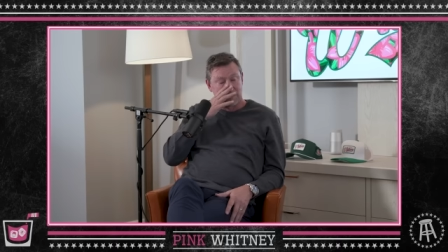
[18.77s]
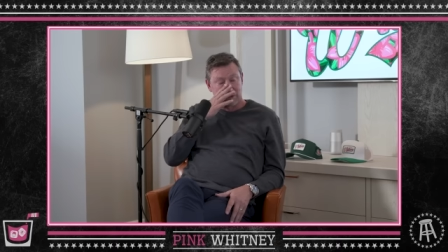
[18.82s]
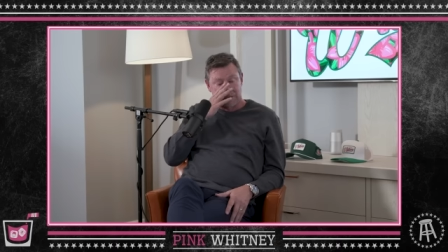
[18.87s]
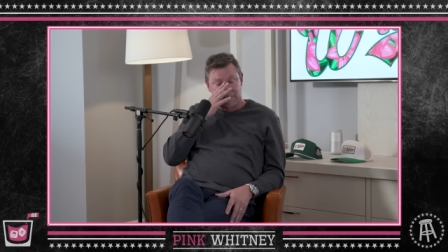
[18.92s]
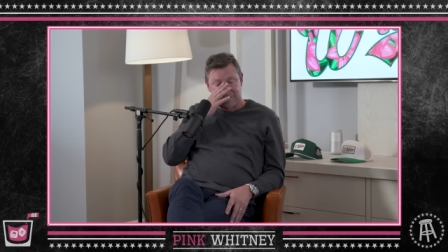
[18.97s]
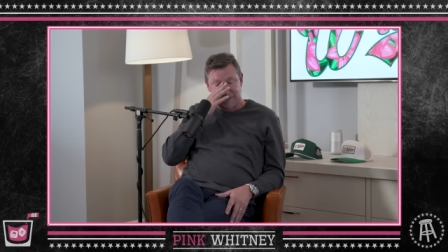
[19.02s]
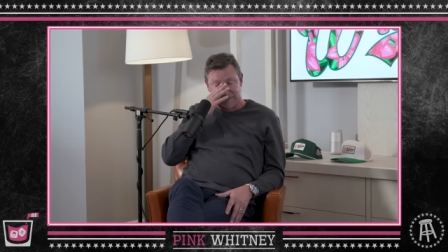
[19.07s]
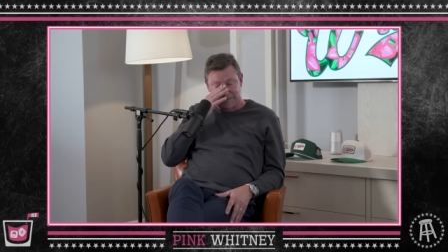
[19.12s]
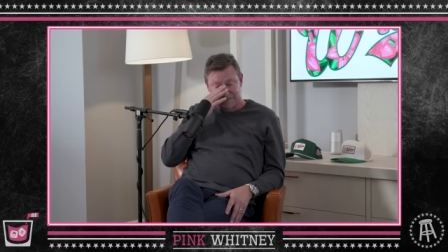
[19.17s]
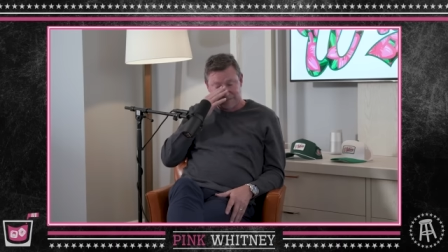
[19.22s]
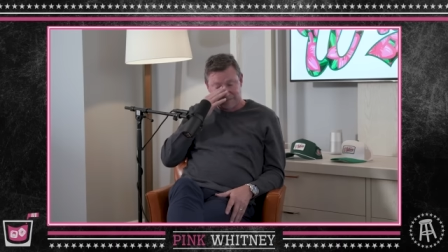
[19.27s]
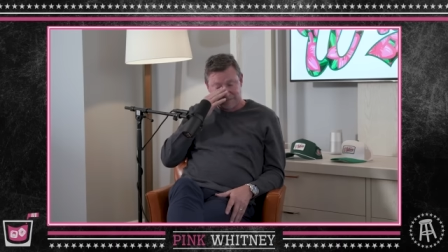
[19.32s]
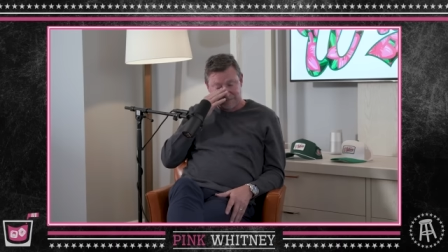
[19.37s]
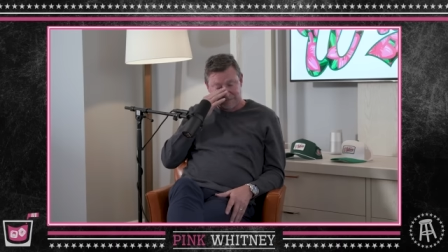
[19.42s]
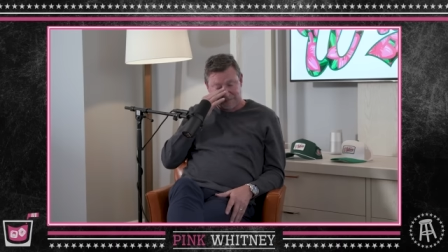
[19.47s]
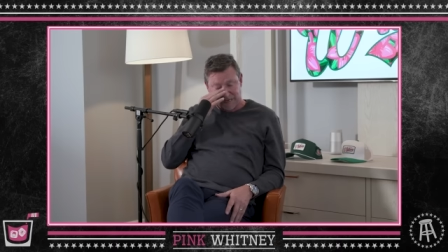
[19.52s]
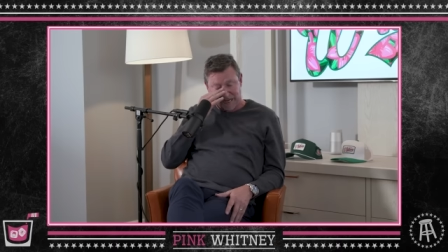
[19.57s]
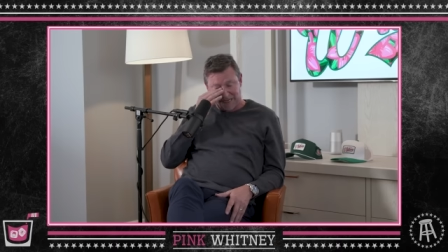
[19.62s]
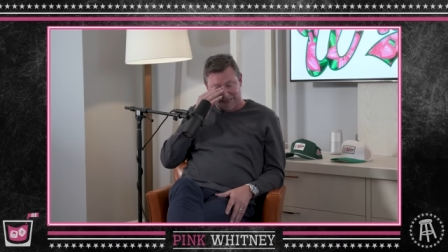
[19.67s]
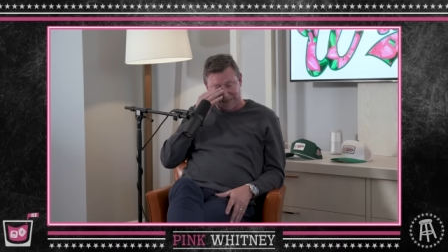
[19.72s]
Well, let me
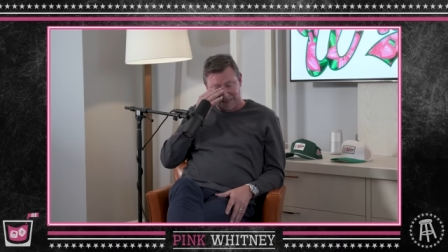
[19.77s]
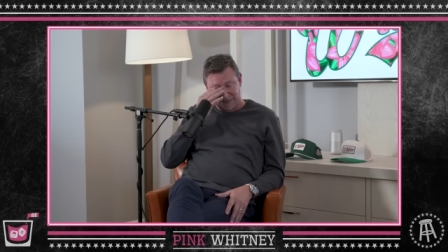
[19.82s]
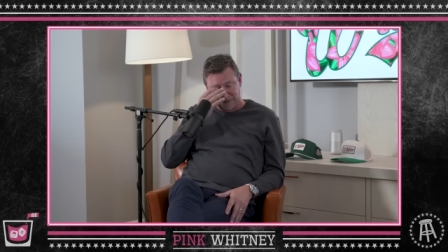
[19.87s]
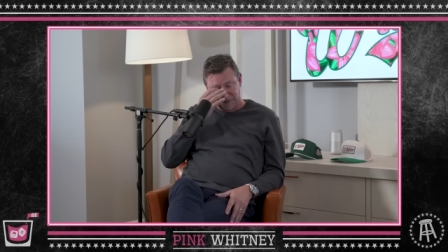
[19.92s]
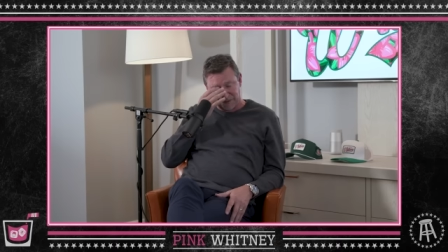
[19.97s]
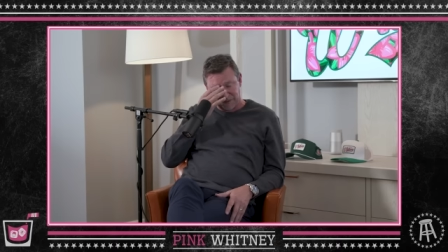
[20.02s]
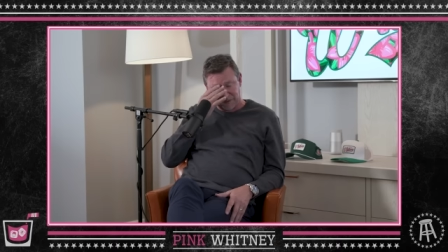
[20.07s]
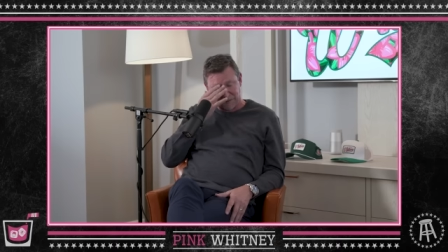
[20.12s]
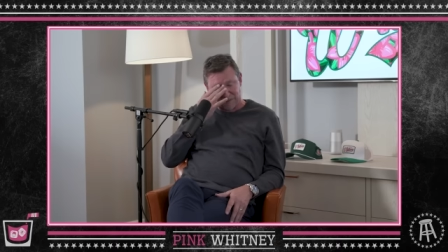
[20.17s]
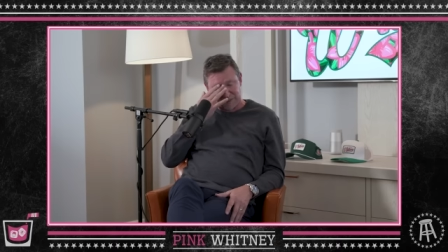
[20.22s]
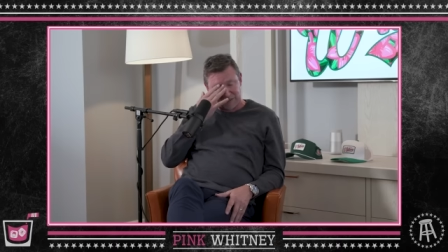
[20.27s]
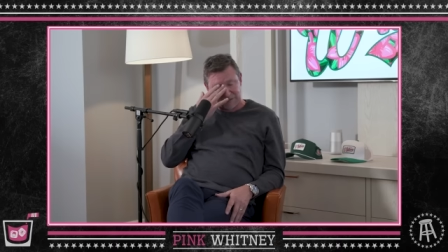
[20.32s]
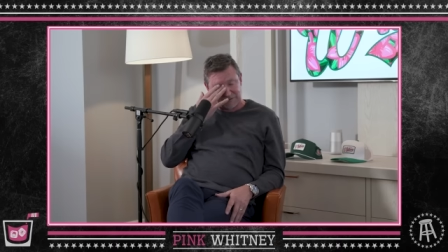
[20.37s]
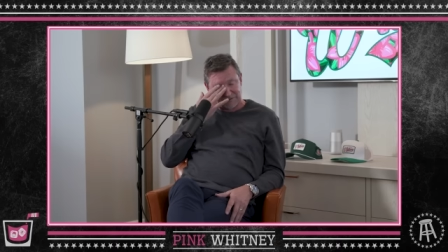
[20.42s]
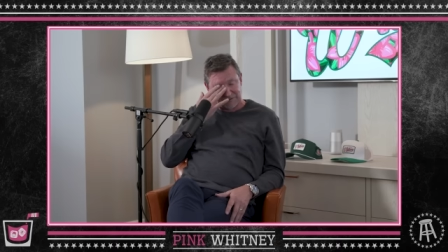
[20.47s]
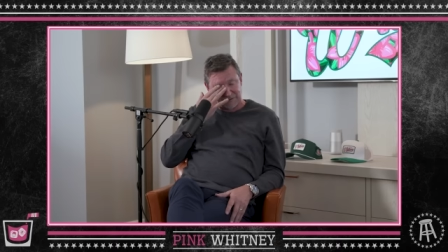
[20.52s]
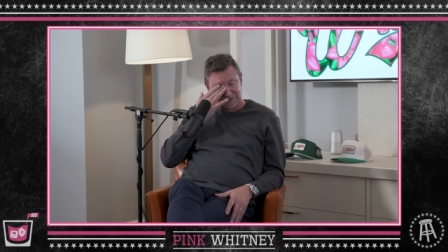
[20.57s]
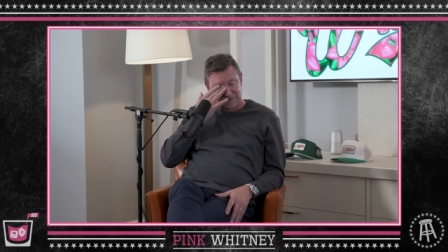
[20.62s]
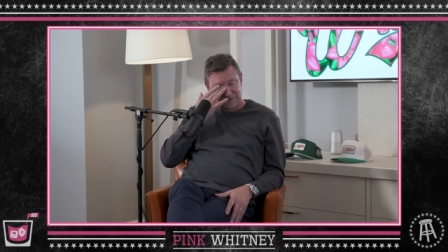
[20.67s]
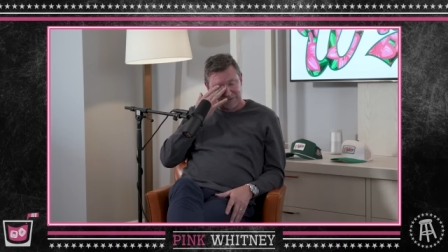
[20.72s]
back it up a little bit.
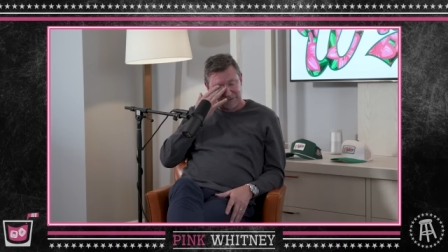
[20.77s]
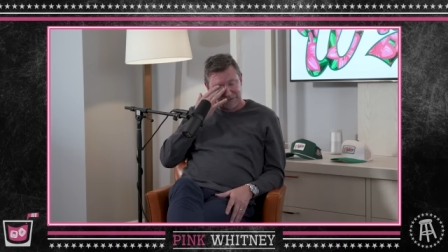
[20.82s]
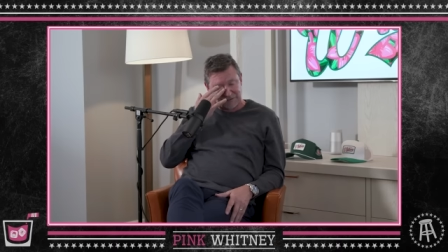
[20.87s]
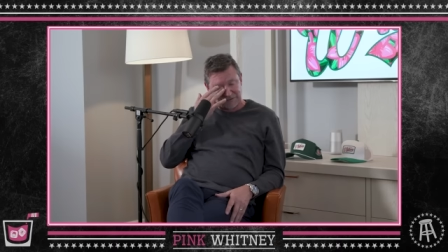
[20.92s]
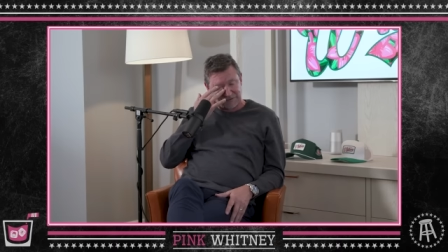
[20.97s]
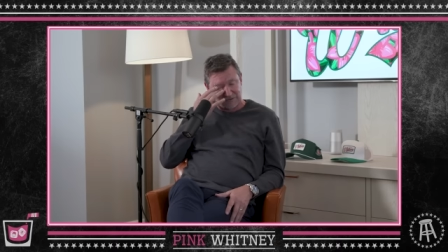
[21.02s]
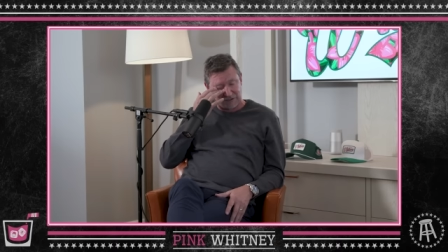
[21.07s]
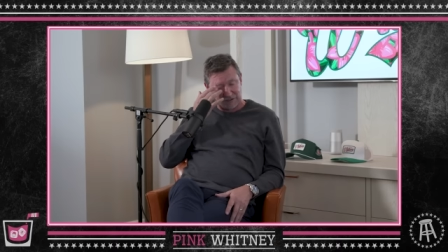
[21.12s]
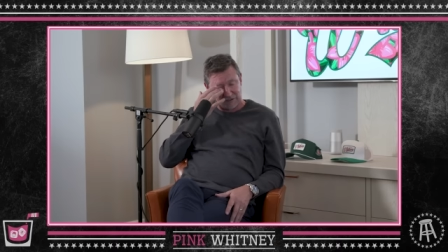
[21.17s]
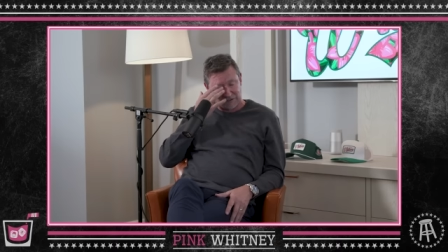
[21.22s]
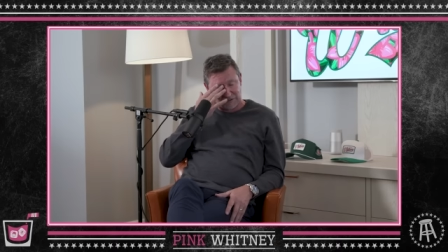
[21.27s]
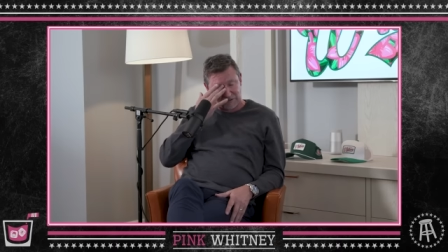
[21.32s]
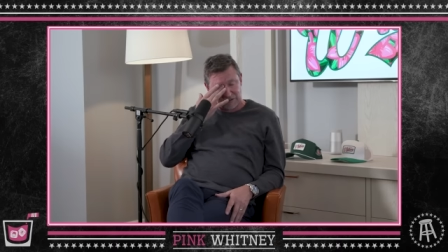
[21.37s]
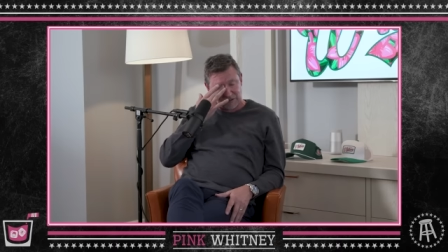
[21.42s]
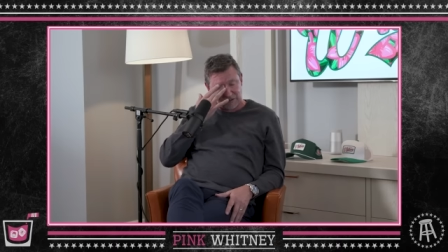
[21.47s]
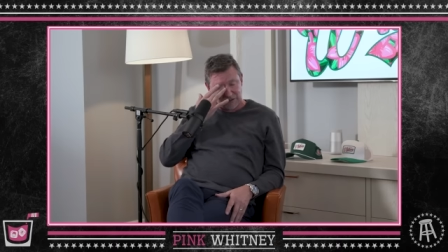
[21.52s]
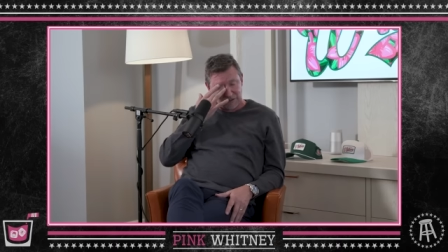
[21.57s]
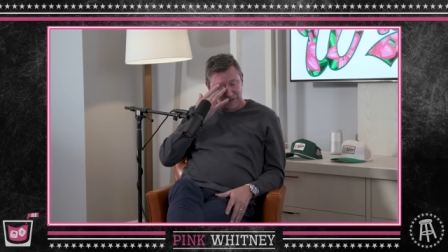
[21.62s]
Yeah. First of all,